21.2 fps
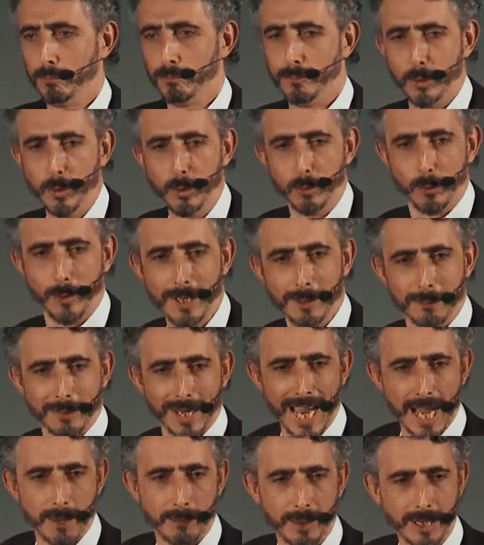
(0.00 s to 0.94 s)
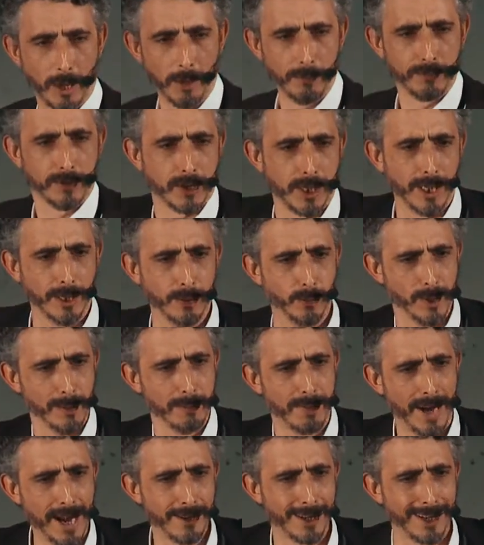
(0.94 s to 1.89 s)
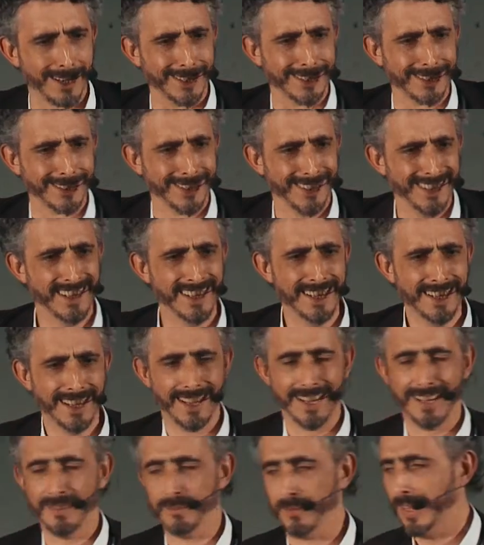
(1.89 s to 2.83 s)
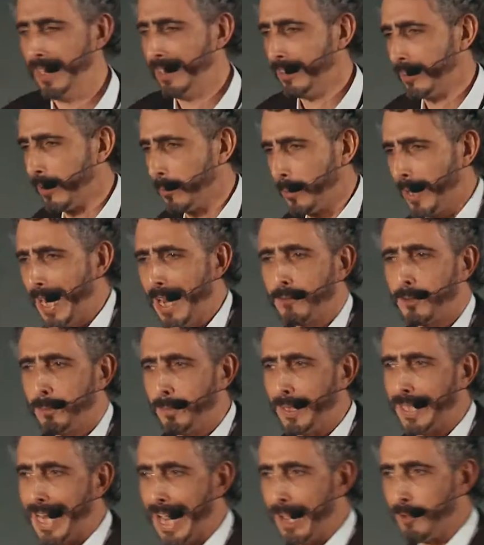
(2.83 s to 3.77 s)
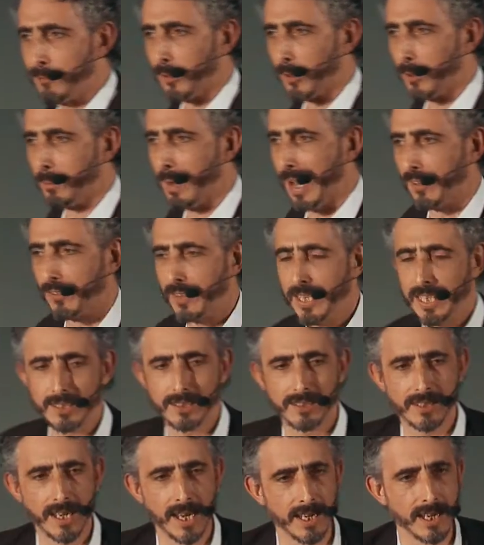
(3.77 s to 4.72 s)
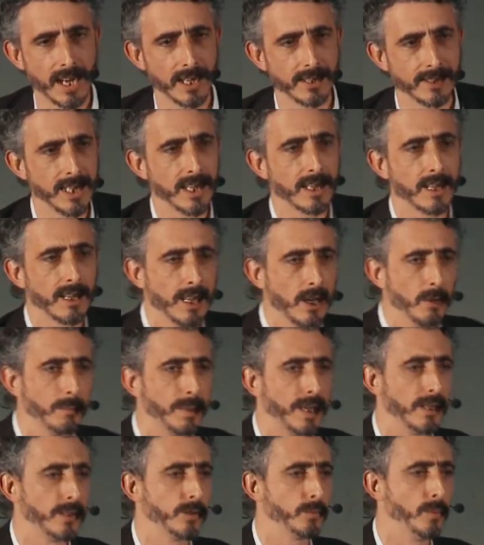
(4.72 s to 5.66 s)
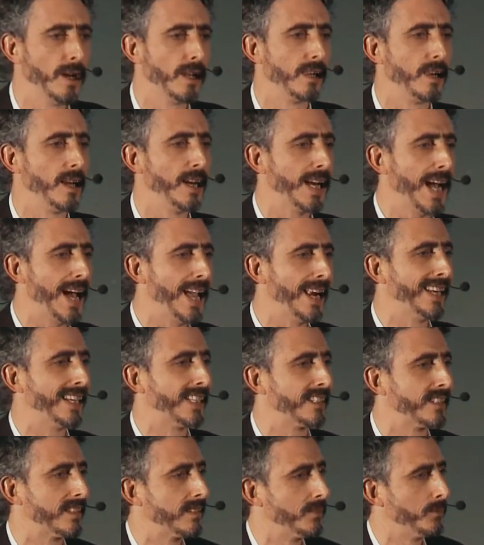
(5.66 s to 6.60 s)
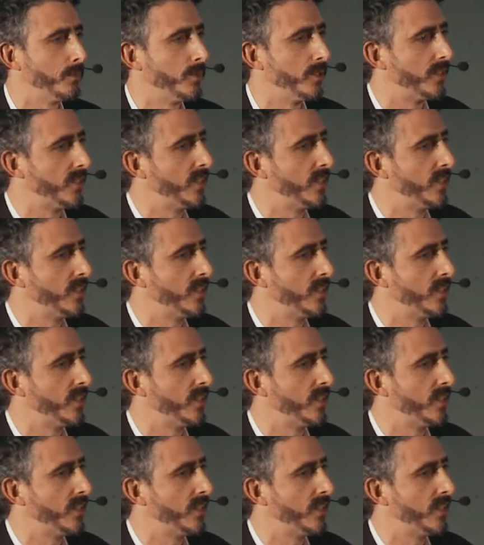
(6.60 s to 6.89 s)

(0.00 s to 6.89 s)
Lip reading: You will be happy. Obviously, you're in paradise. So we have to be careful about this. And I think a little bit as well, like Alex was